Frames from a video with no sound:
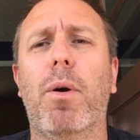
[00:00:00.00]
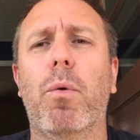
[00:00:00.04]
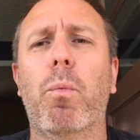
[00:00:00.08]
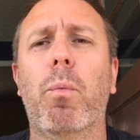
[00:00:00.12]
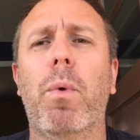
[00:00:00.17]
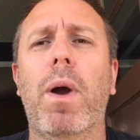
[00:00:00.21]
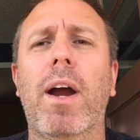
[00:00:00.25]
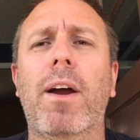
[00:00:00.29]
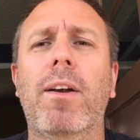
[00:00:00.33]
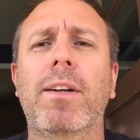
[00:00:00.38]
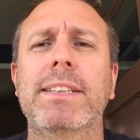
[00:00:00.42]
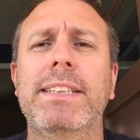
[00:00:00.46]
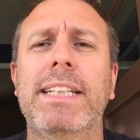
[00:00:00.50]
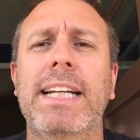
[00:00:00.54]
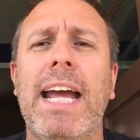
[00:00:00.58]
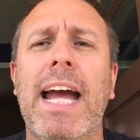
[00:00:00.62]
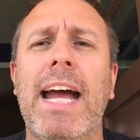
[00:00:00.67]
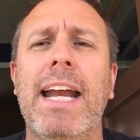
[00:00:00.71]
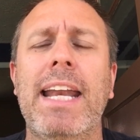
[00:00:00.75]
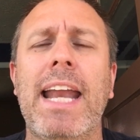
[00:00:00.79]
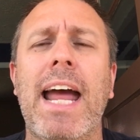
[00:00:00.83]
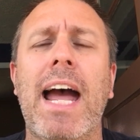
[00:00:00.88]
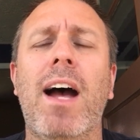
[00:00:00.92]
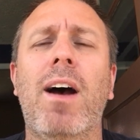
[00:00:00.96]
Where is he
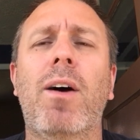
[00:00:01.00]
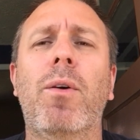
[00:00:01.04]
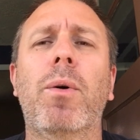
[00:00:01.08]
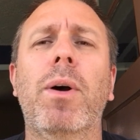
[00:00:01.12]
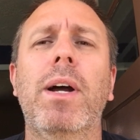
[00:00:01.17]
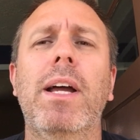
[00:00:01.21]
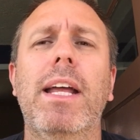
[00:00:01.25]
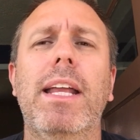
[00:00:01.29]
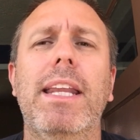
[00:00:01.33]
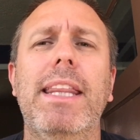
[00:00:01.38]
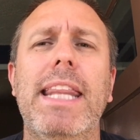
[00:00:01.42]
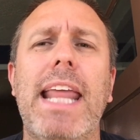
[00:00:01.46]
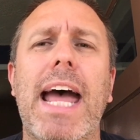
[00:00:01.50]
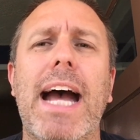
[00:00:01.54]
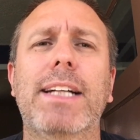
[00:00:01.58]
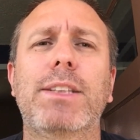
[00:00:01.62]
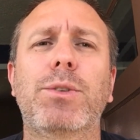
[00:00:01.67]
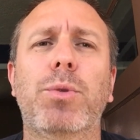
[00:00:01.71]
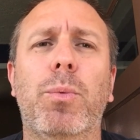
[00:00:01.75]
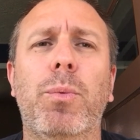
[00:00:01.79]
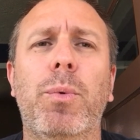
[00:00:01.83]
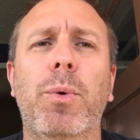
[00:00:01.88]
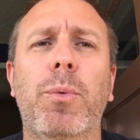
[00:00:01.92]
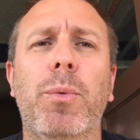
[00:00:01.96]
at now?
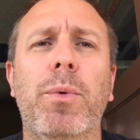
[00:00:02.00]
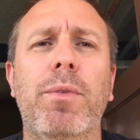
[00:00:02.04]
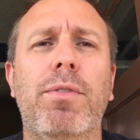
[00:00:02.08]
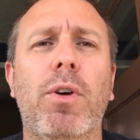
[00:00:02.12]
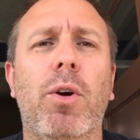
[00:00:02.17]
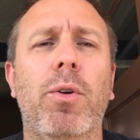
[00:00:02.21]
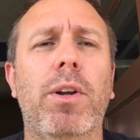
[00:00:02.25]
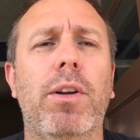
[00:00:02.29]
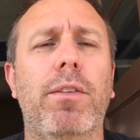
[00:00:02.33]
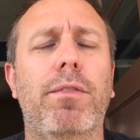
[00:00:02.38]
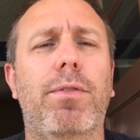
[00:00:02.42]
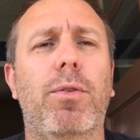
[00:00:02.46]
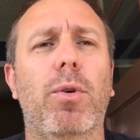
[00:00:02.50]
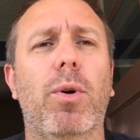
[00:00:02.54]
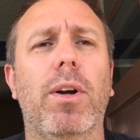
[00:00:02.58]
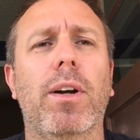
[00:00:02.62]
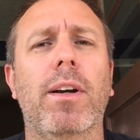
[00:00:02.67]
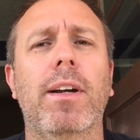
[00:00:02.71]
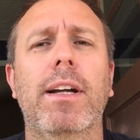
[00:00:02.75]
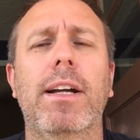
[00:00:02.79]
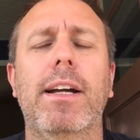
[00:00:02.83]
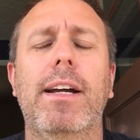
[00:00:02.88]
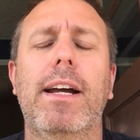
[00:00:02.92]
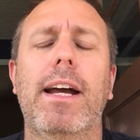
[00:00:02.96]
That's what we voted
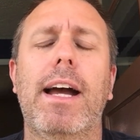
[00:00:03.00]
for.